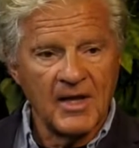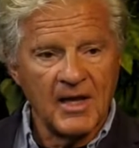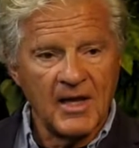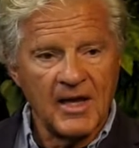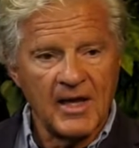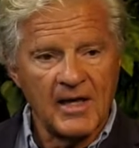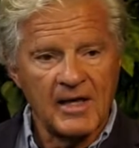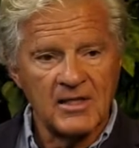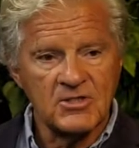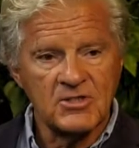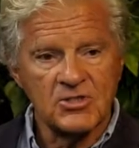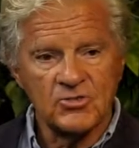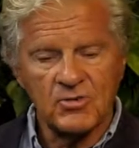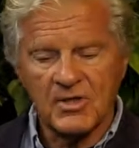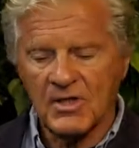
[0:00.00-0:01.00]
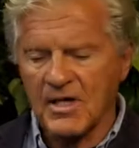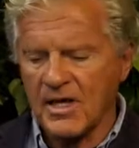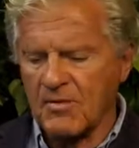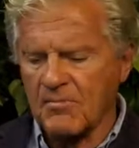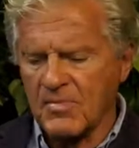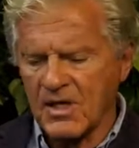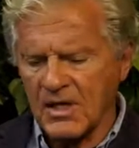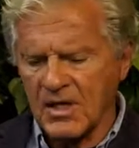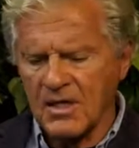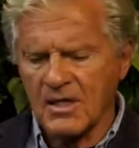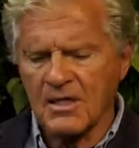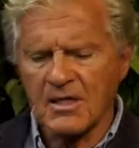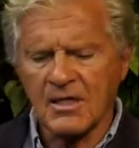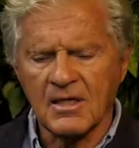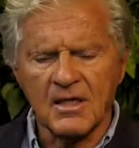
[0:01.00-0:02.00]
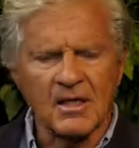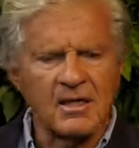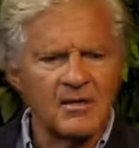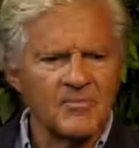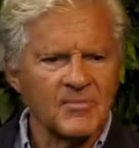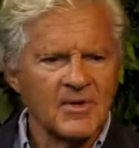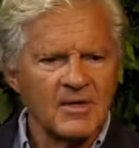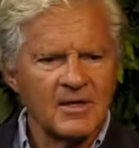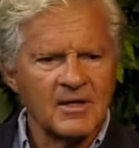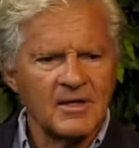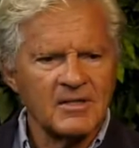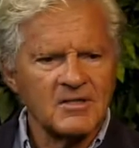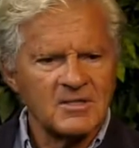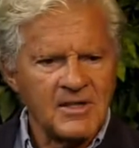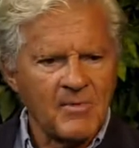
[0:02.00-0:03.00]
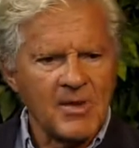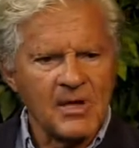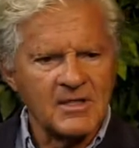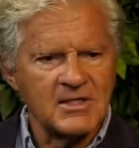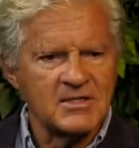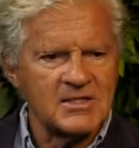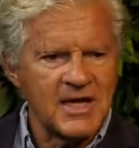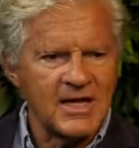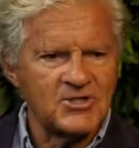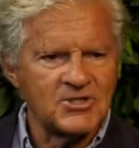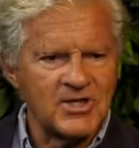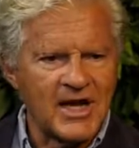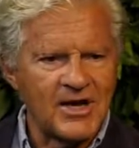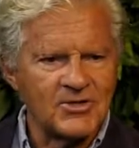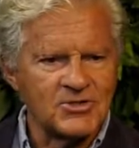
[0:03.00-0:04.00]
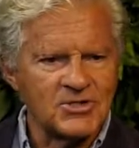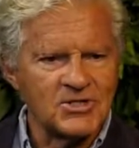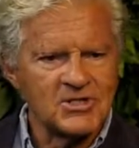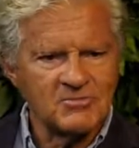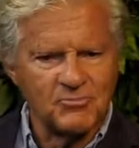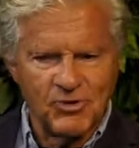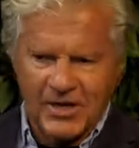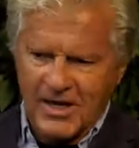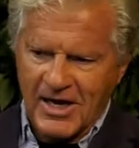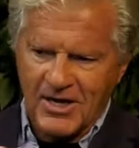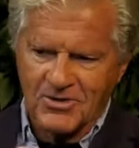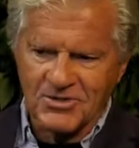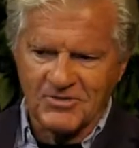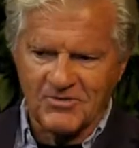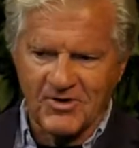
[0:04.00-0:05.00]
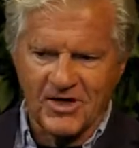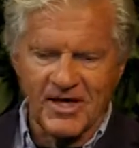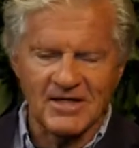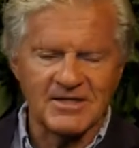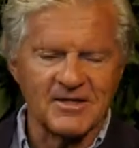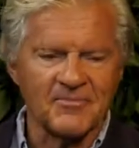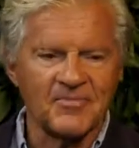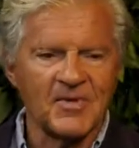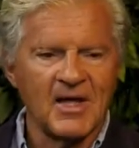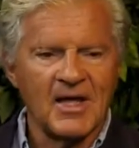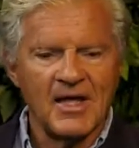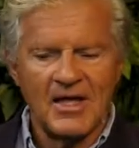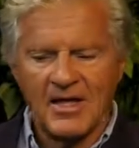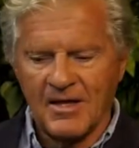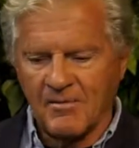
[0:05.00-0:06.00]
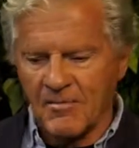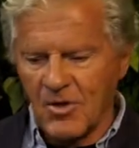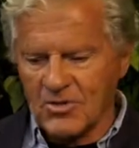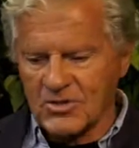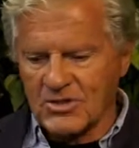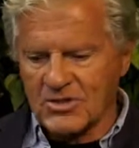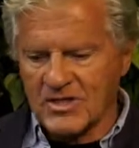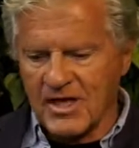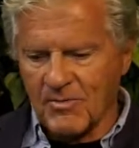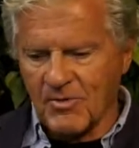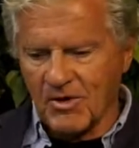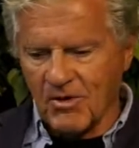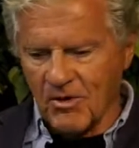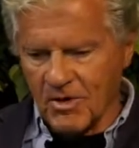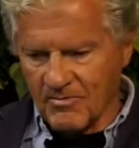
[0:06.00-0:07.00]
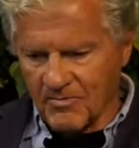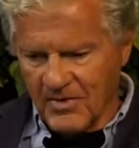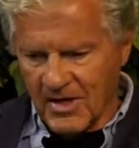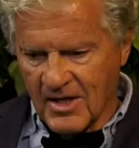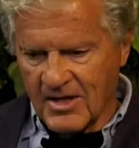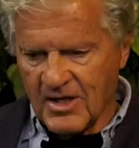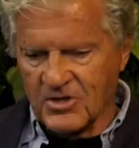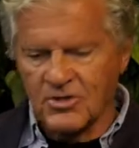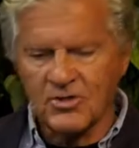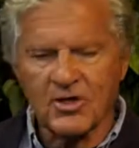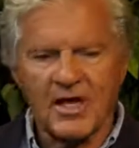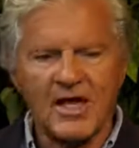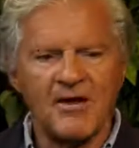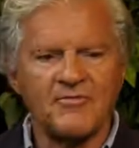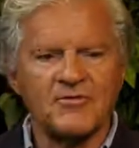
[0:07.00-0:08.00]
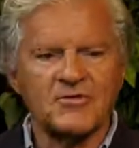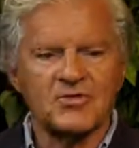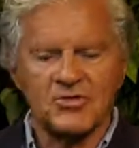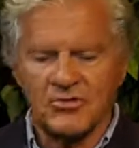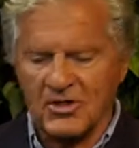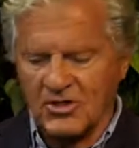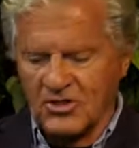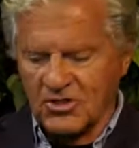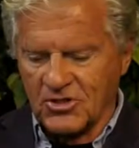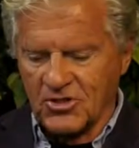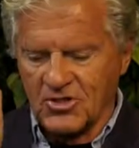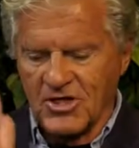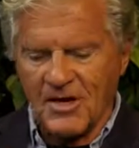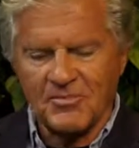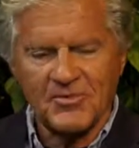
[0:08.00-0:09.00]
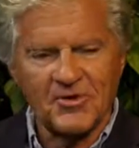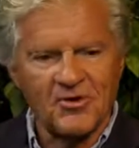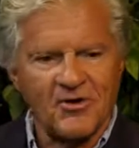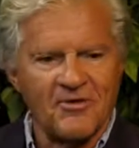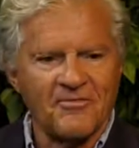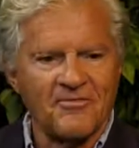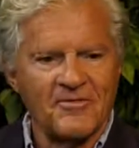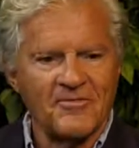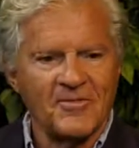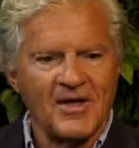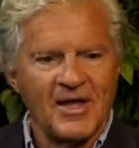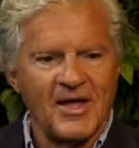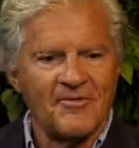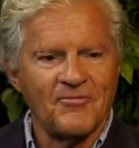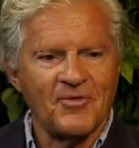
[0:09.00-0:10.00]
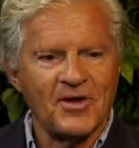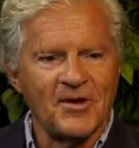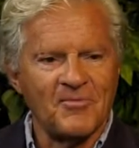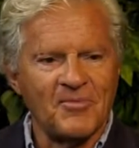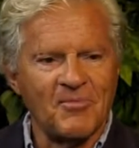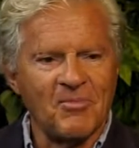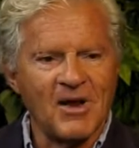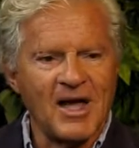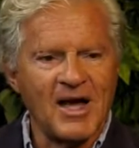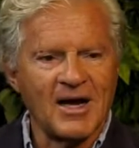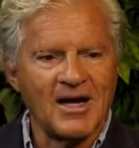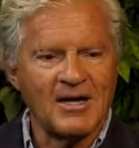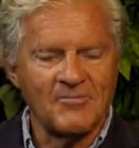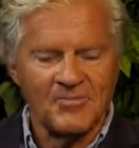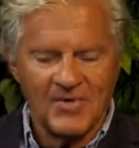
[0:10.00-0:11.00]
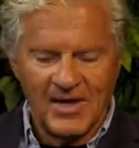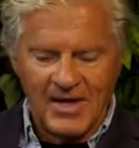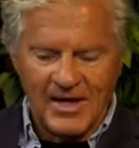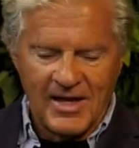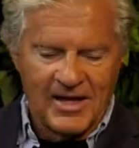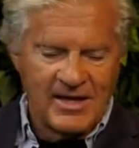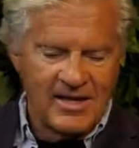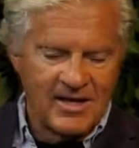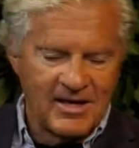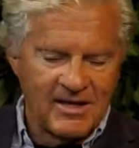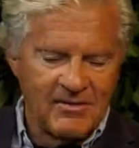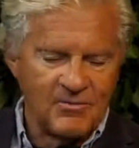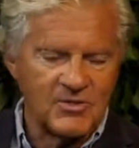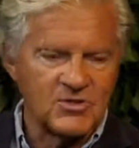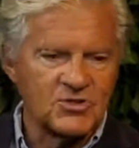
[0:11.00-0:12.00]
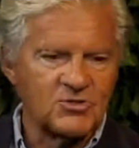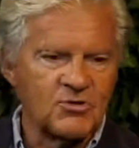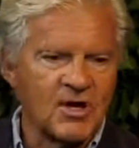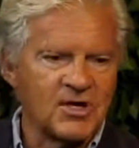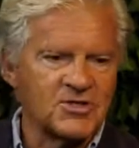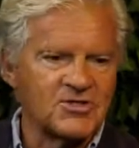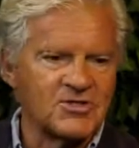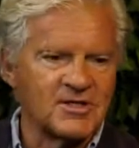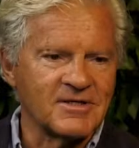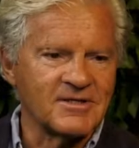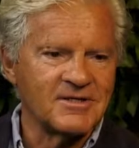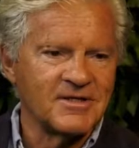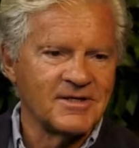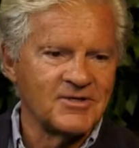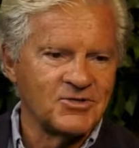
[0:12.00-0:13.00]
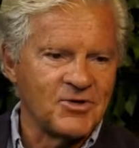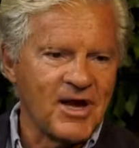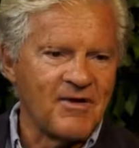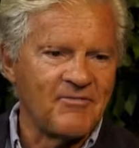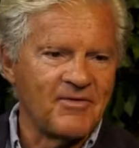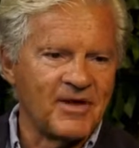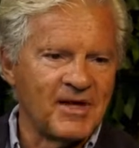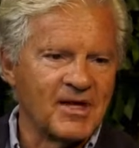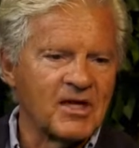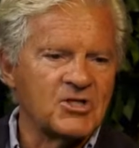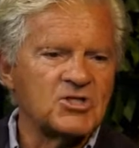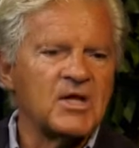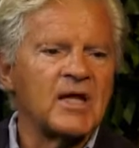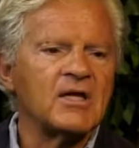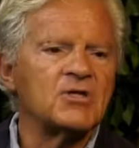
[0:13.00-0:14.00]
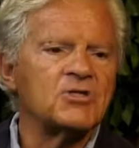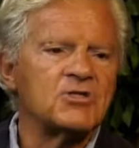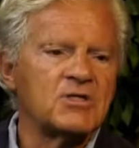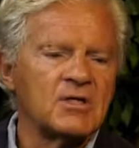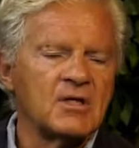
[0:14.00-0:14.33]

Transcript: And his street had a median and semi-detached houses, brick houses, very nice home. Moses came along. They took half the street, just chopped it off halfway up the block, and then it was trucks and traffic, and it changed